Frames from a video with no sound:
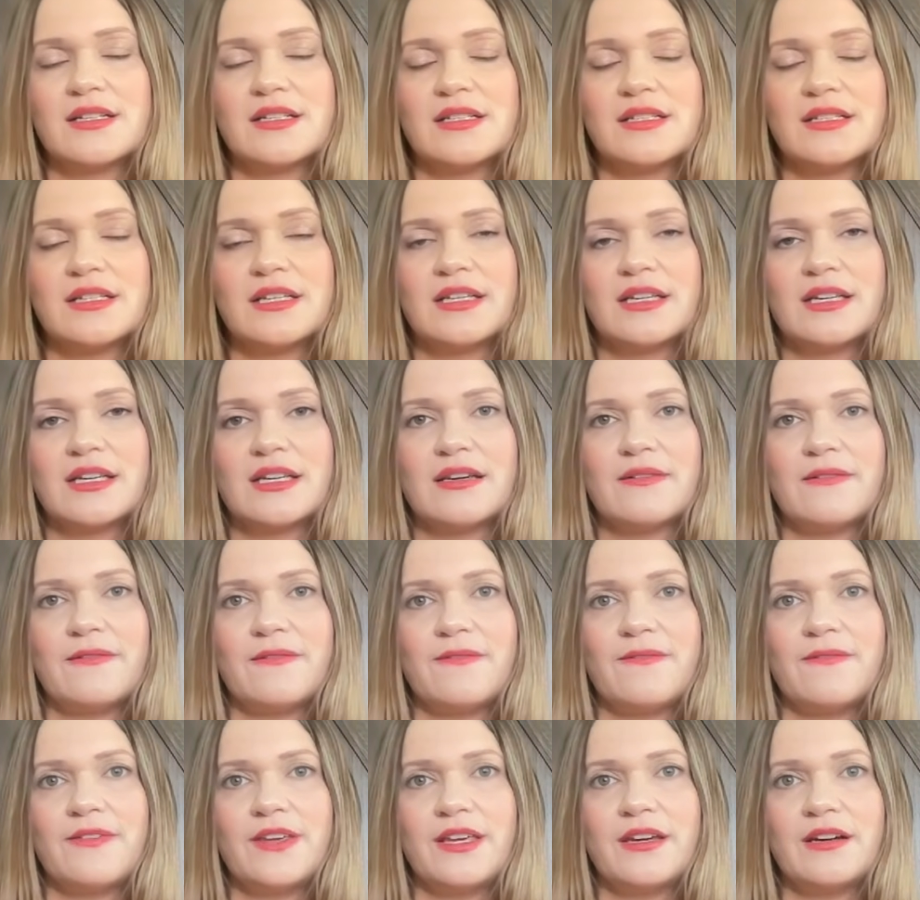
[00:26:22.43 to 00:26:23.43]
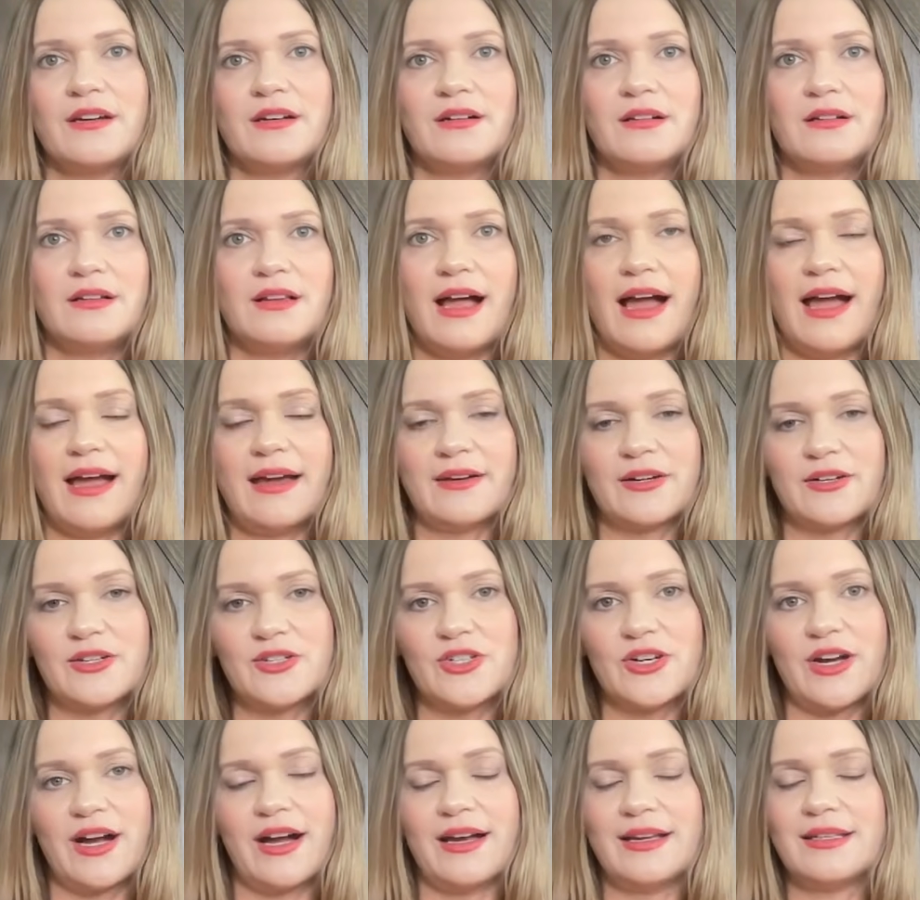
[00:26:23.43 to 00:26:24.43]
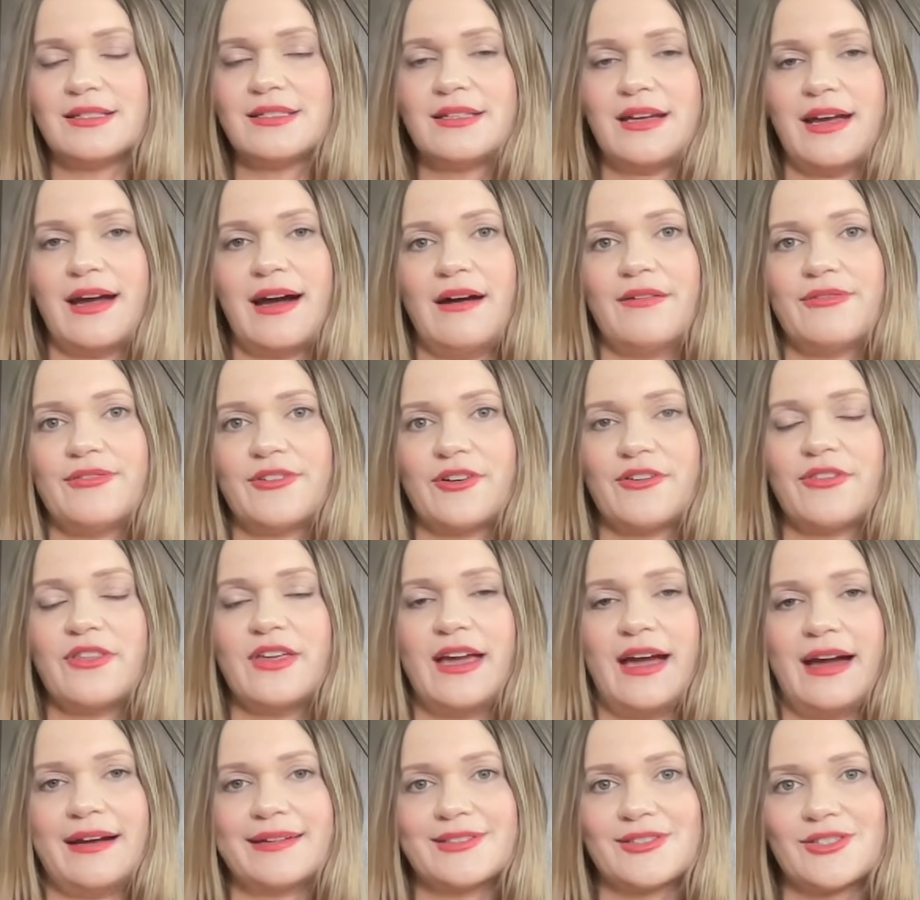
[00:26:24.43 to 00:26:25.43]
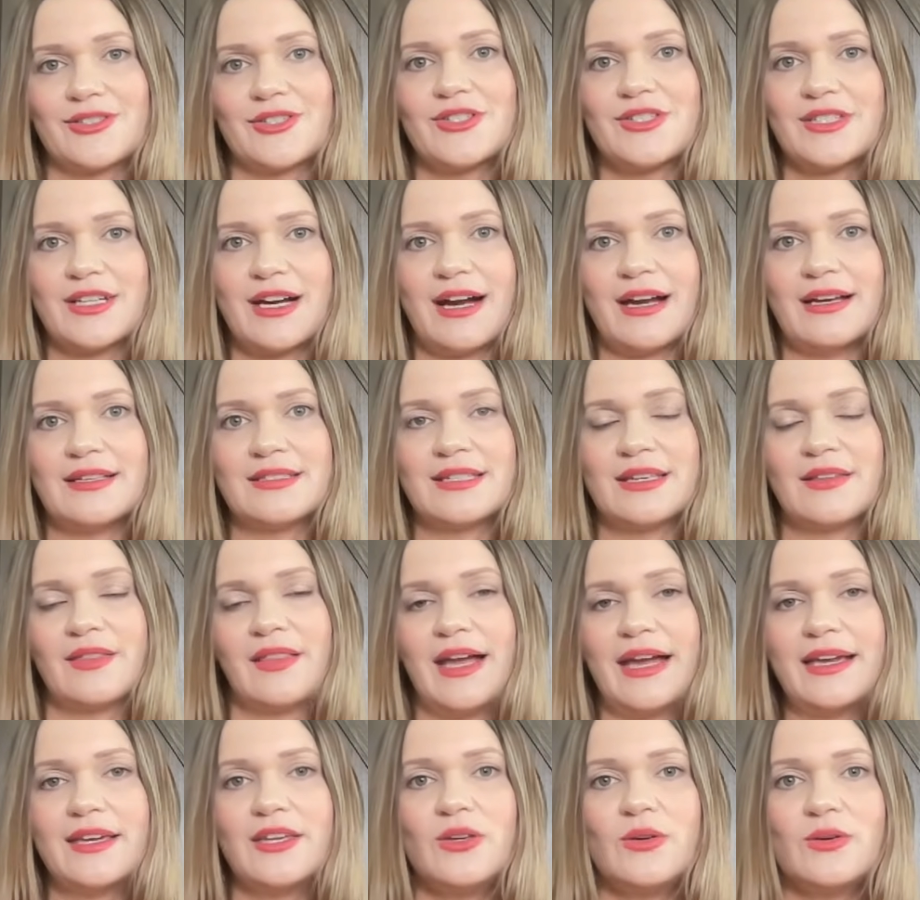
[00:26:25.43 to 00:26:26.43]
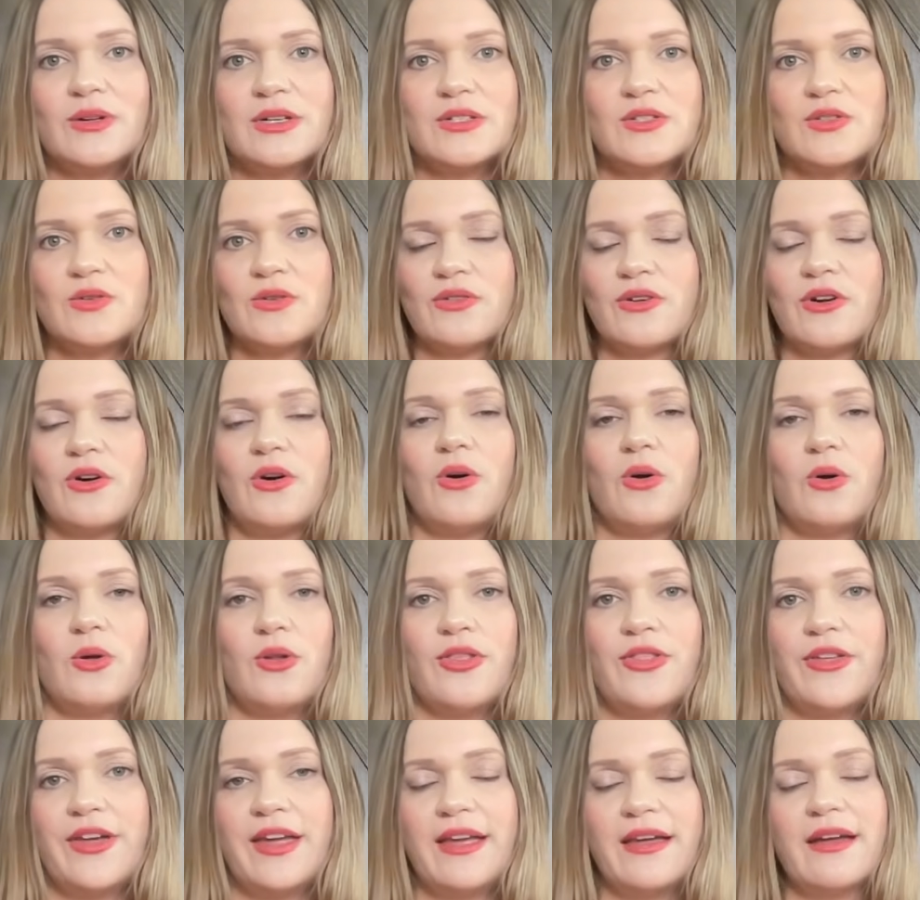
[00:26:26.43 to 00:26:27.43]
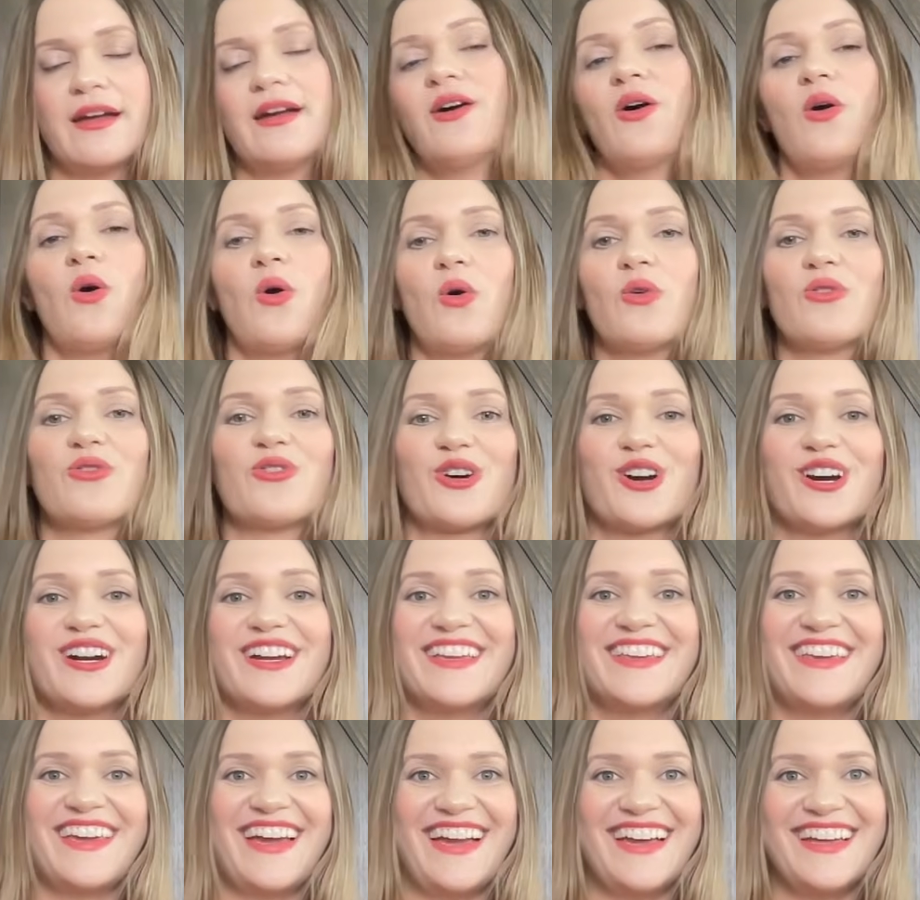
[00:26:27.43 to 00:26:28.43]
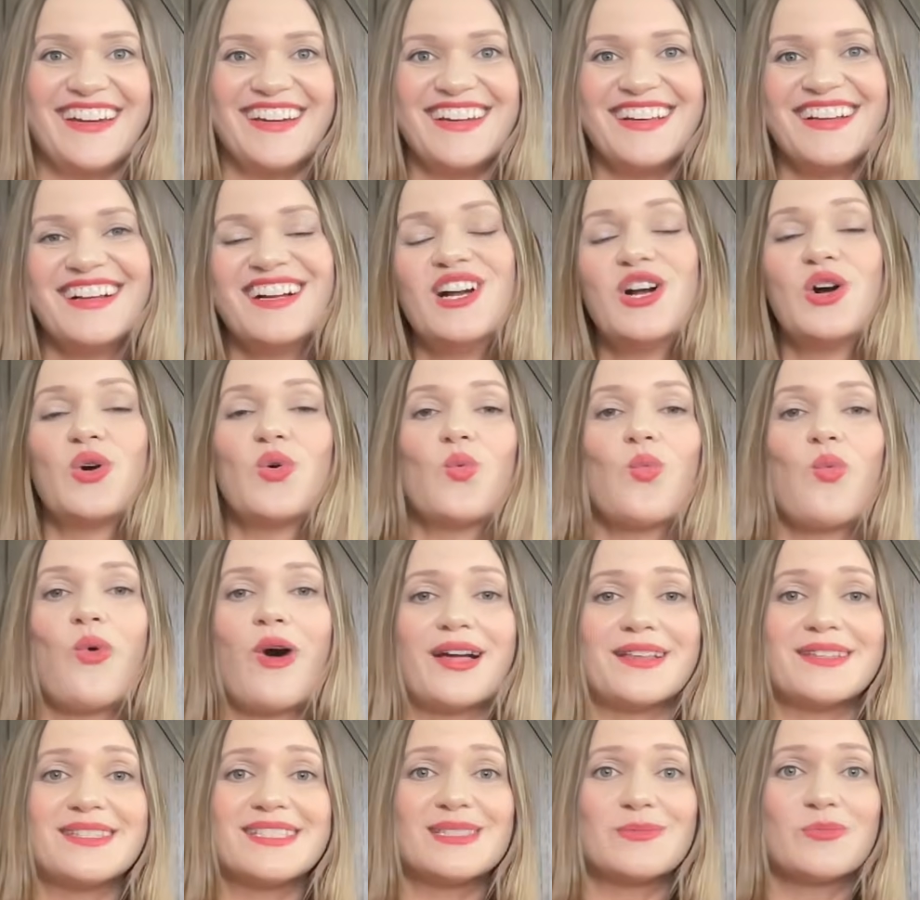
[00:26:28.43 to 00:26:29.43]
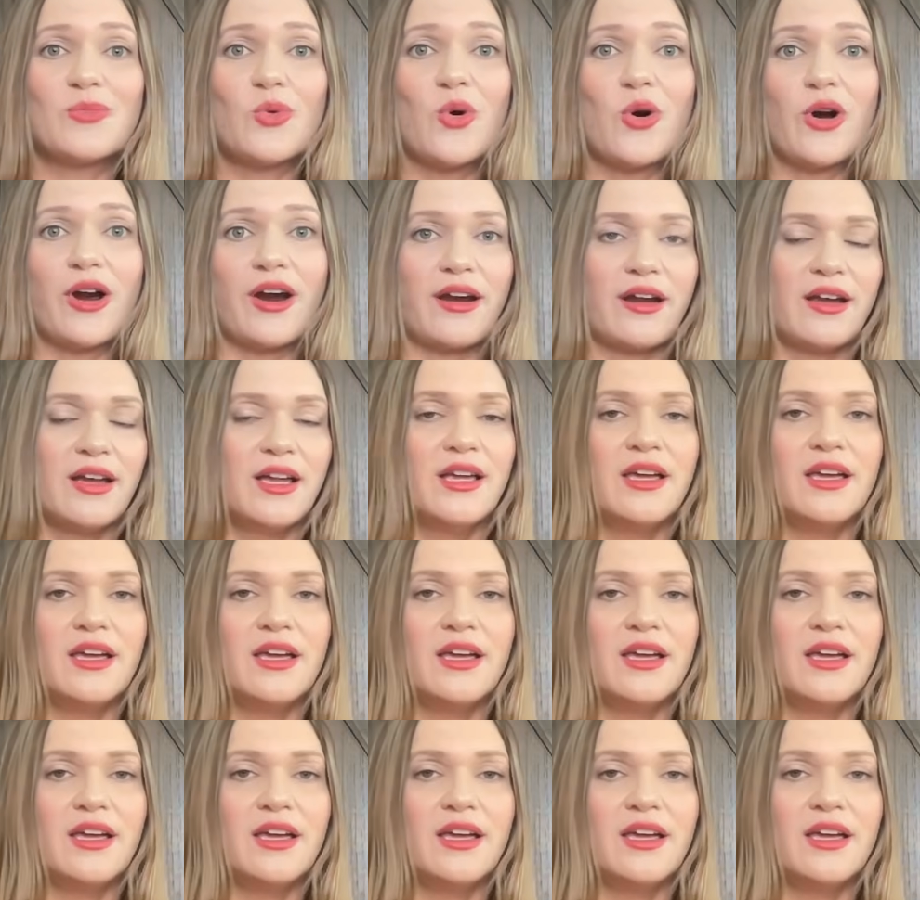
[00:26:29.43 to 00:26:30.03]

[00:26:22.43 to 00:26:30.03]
to feel energized after the exercise and like you can do the whole thing over again once more.